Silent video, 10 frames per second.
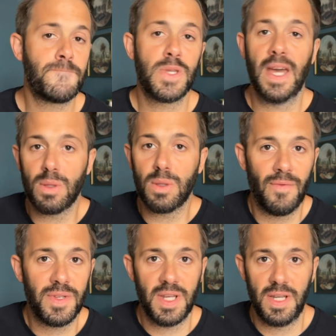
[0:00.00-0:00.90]
get those
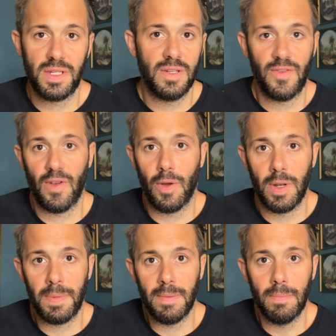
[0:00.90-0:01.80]
conversations flowing a
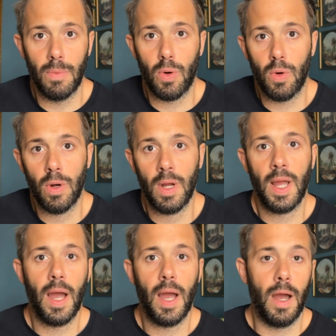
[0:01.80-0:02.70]
bit more,
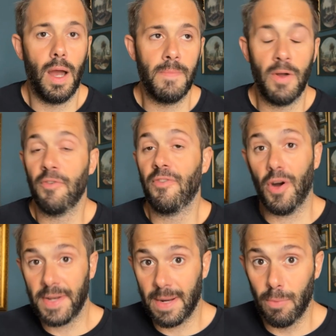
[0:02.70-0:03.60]
and
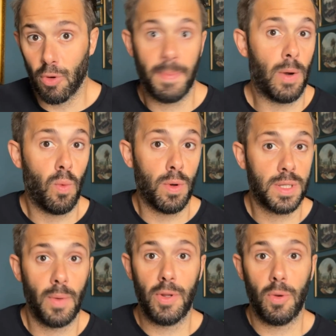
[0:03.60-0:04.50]
find out more about what's
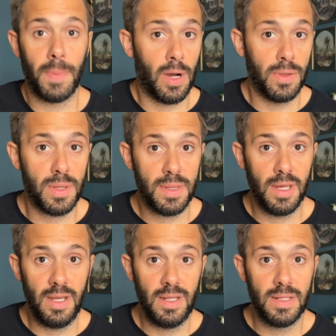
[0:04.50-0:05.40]
going on behind the
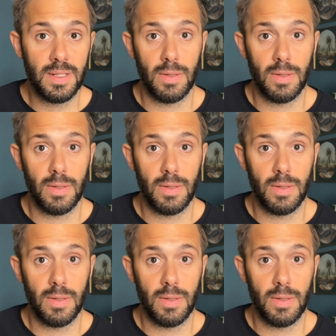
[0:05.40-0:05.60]
scenes,